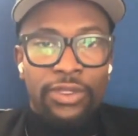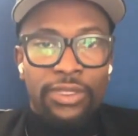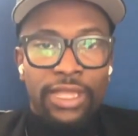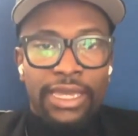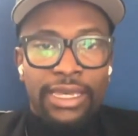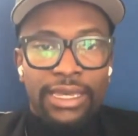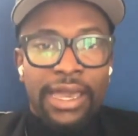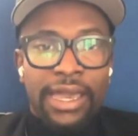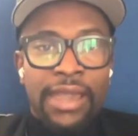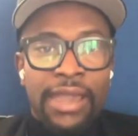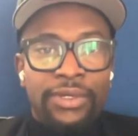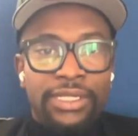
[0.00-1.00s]
Like
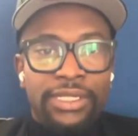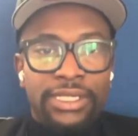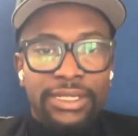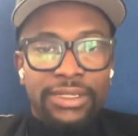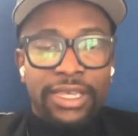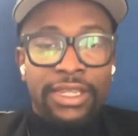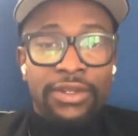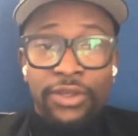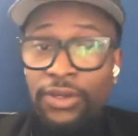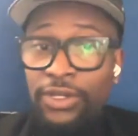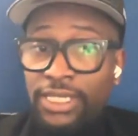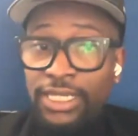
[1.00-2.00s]
I was in New
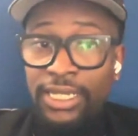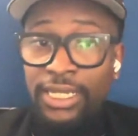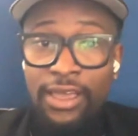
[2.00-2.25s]
York City,